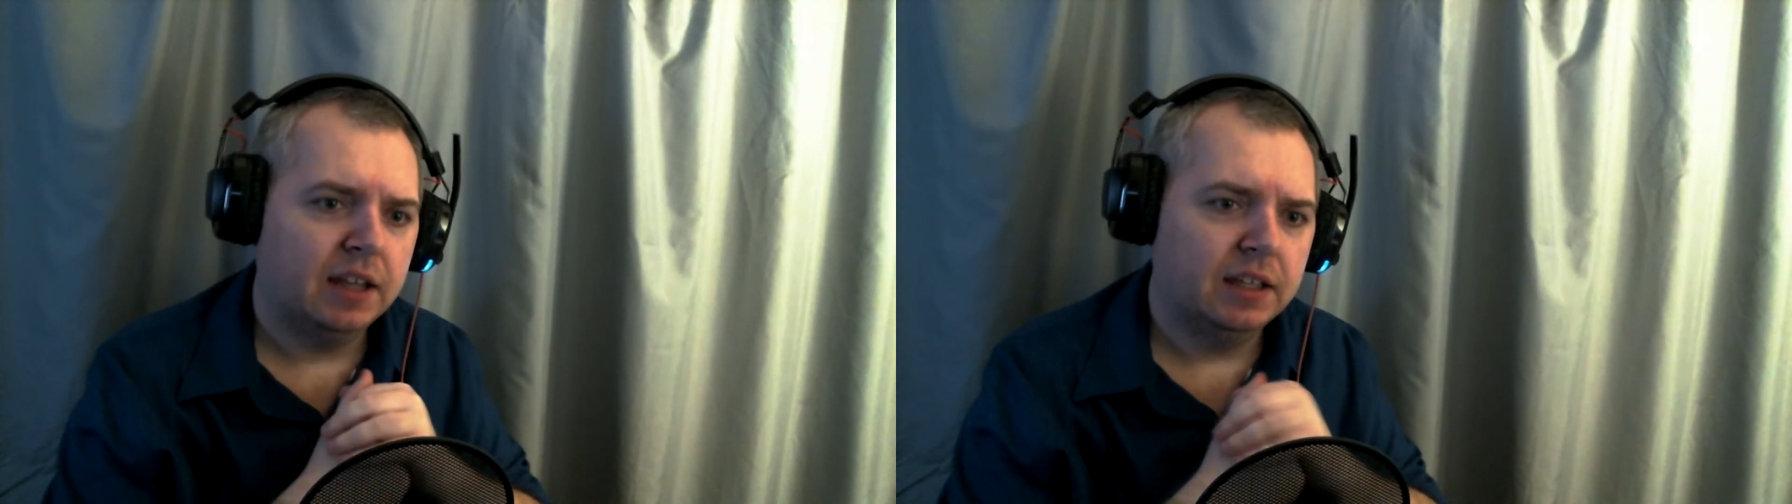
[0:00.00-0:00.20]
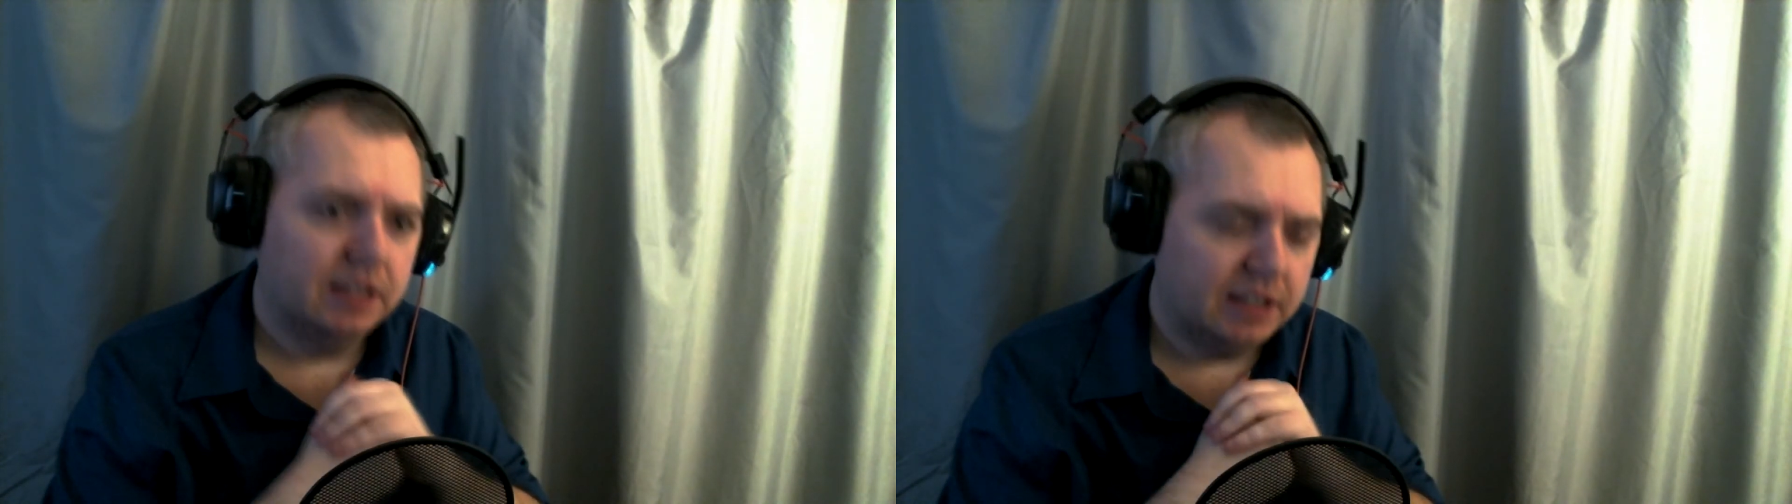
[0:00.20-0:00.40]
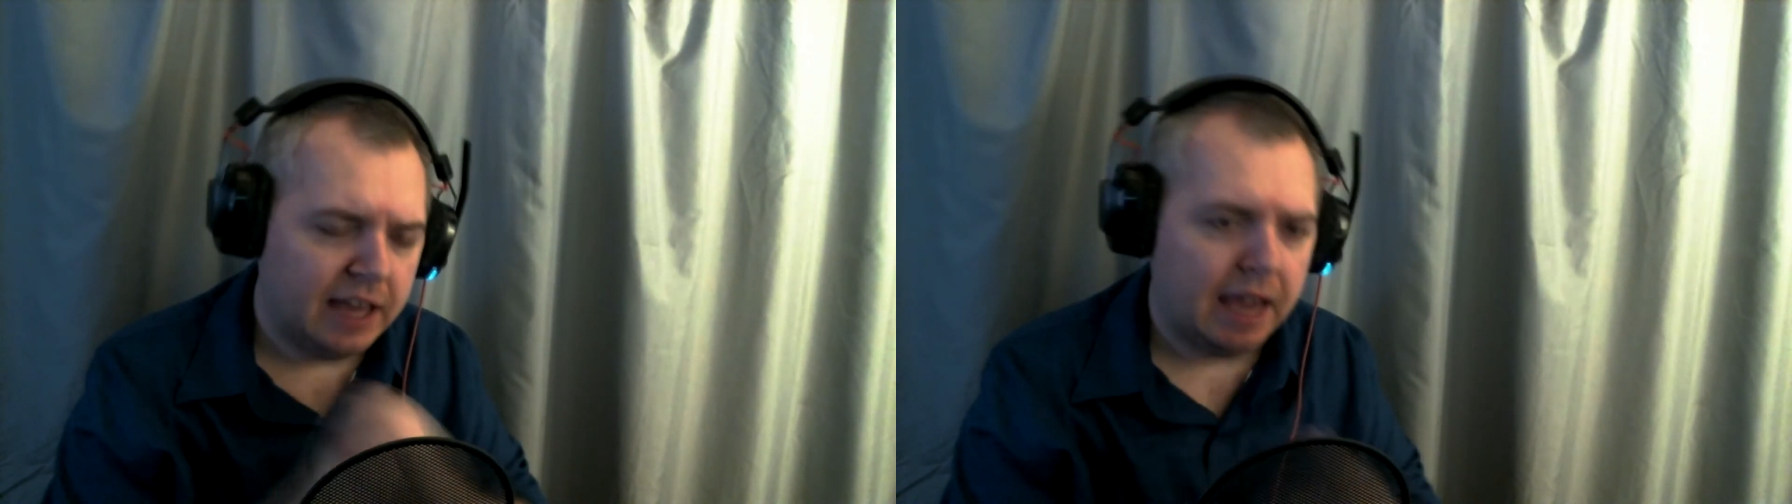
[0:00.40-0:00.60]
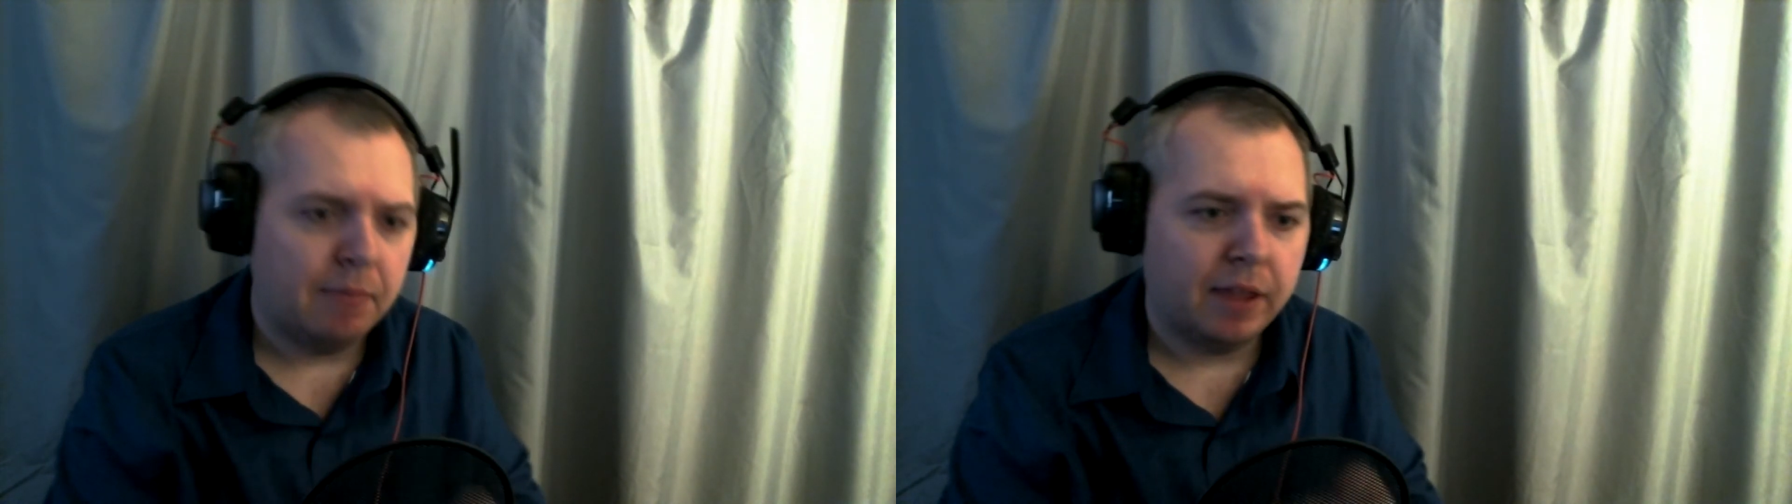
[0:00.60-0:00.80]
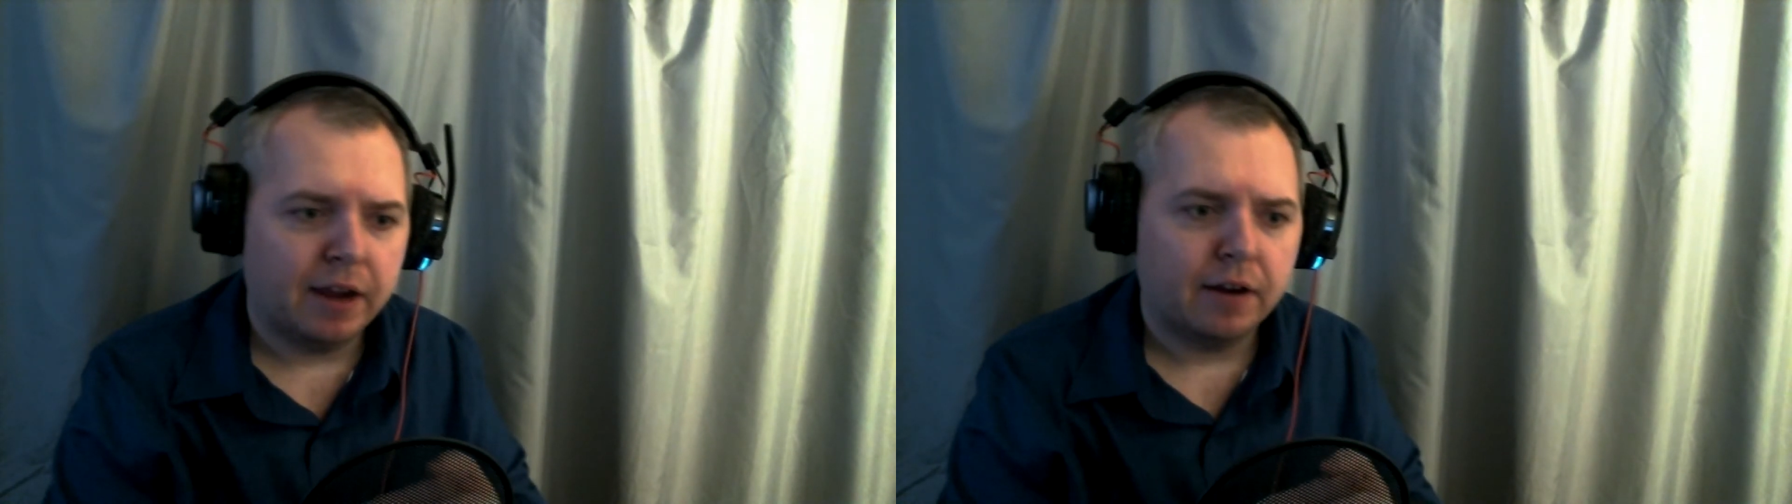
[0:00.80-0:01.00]
he
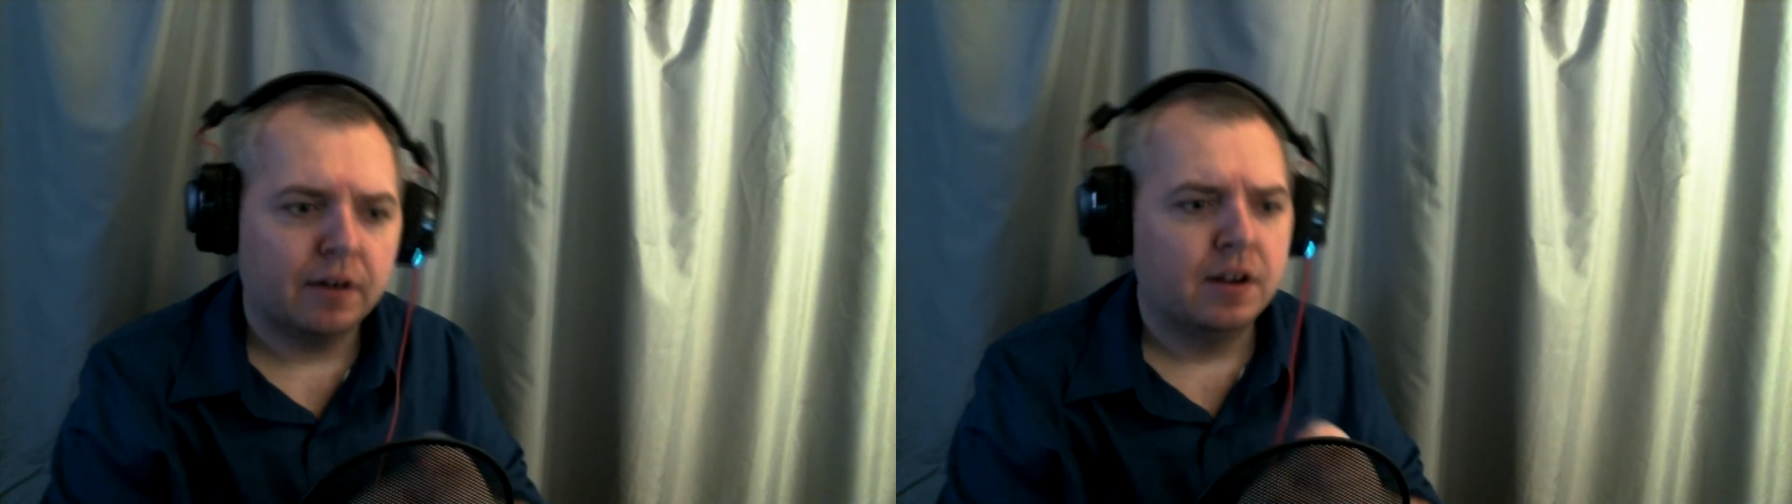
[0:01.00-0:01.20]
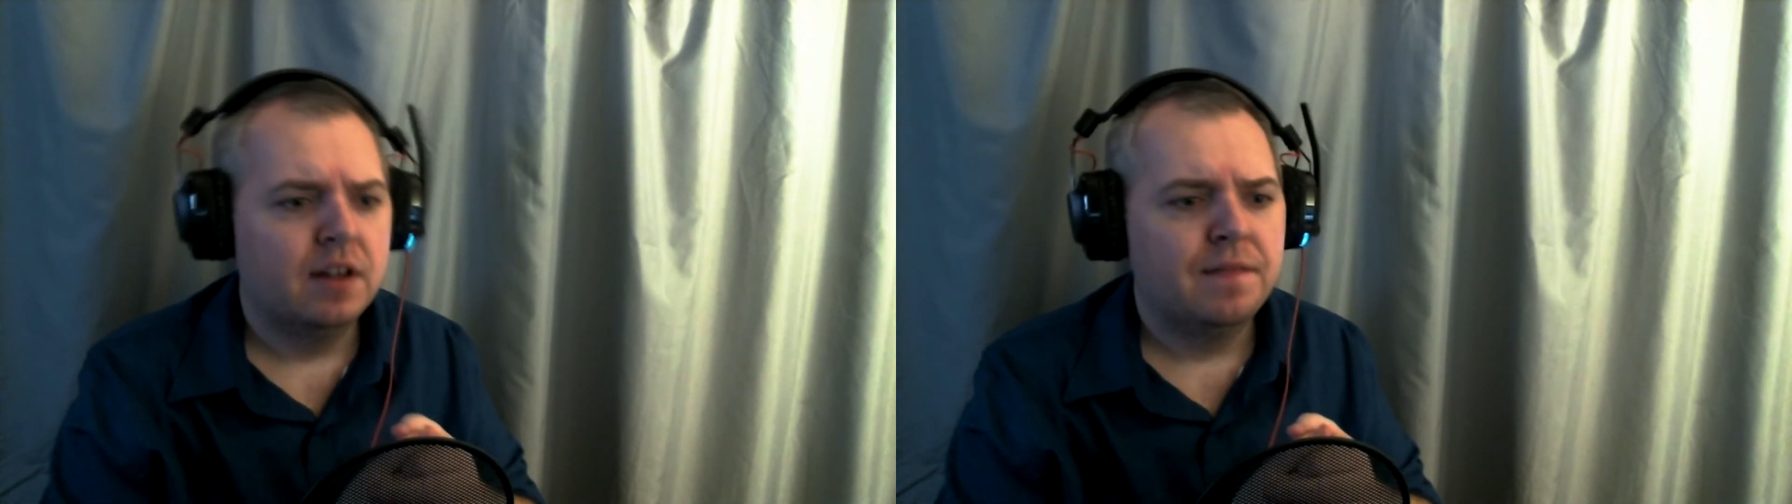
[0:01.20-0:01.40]
came there.